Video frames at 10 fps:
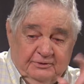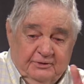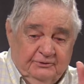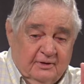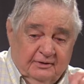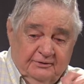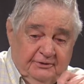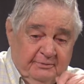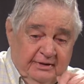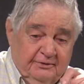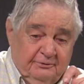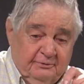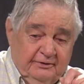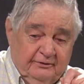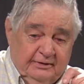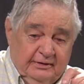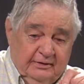just talking to somebody just recently